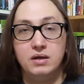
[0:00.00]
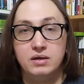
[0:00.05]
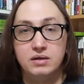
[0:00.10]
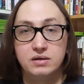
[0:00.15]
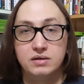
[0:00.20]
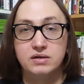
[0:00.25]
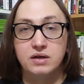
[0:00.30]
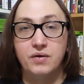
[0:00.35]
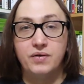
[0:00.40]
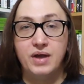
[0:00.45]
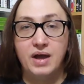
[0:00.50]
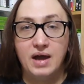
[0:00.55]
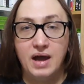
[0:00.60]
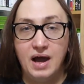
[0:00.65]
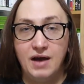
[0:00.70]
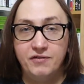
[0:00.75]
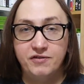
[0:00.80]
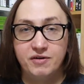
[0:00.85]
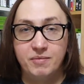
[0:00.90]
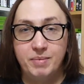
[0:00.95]
So yeah,
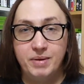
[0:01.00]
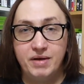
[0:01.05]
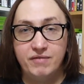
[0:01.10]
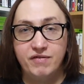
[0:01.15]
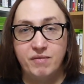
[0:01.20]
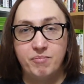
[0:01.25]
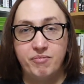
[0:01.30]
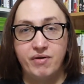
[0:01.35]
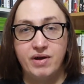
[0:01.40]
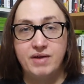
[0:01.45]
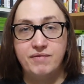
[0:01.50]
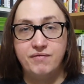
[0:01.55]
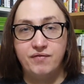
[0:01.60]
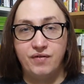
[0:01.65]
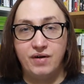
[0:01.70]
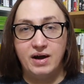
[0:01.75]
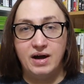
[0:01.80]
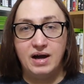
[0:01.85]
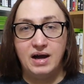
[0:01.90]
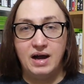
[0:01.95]
after a bit of a brain
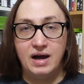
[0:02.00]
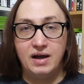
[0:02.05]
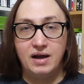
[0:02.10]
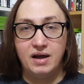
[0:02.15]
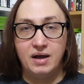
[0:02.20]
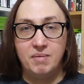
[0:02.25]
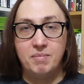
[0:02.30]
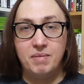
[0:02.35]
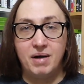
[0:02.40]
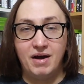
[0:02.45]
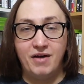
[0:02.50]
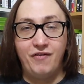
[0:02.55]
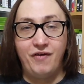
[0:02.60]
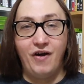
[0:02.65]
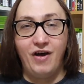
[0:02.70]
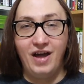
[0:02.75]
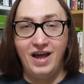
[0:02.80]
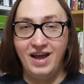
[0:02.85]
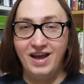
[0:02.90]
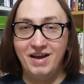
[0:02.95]
fart,
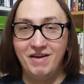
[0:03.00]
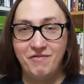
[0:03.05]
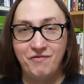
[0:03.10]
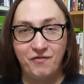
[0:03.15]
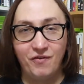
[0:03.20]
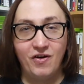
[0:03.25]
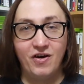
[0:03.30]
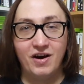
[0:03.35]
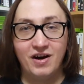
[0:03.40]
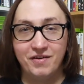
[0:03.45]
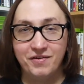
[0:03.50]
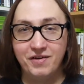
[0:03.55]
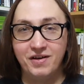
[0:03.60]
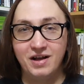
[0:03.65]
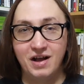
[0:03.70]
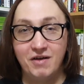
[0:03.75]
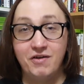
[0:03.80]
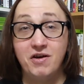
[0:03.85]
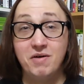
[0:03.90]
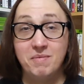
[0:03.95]
I've thought
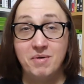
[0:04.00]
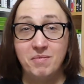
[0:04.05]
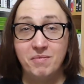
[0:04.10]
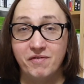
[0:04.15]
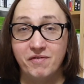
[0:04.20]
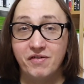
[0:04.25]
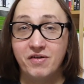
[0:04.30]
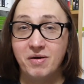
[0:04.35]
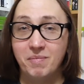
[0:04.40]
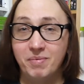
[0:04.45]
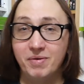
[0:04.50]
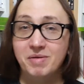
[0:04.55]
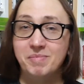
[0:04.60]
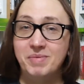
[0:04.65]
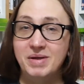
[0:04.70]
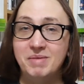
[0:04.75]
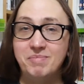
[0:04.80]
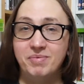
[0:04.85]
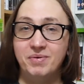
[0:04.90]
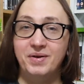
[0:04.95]
I've come up couple of
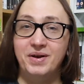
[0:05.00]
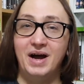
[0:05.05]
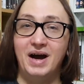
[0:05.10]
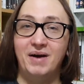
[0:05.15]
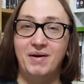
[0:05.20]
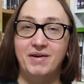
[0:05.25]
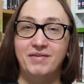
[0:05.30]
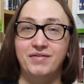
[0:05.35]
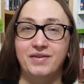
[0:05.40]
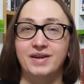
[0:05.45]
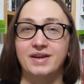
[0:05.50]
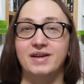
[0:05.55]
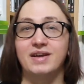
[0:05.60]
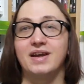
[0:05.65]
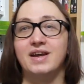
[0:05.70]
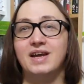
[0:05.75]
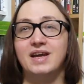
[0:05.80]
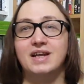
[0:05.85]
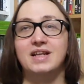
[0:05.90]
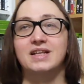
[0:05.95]
people now, I think.
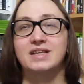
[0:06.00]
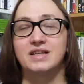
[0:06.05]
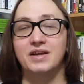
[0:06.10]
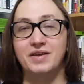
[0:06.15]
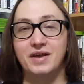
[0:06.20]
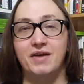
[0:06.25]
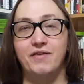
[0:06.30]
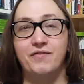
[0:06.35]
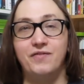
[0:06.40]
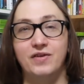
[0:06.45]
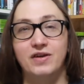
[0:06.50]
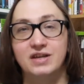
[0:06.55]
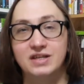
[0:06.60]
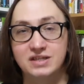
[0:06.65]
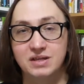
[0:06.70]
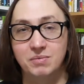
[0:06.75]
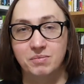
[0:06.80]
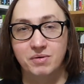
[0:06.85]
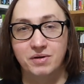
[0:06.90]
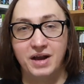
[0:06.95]
So yeah, first
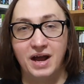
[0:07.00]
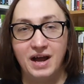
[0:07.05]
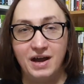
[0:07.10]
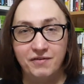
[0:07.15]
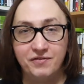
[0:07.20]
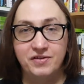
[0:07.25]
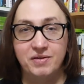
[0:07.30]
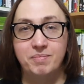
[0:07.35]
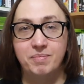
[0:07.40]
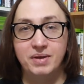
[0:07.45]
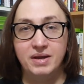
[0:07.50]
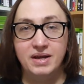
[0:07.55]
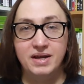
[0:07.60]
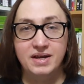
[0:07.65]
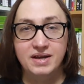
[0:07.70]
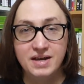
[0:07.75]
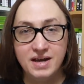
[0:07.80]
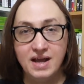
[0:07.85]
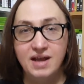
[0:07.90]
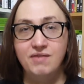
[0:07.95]
up would have to be
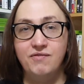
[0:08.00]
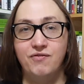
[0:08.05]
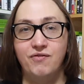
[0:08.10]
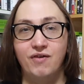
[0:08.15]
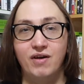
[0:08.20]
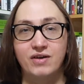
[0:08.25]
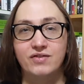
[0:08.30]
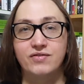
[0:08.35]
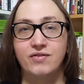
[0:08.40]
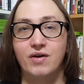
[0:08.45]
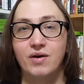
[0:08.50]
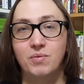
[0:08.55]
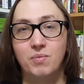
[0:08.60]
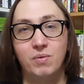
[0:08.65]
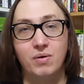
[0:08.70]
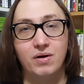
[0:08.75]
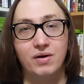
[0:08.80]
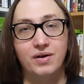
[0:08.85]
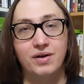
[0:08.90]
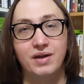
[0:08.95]
Nath Retro
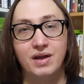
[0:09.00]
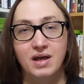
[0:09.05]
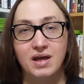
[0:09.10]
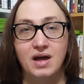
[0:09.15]
1.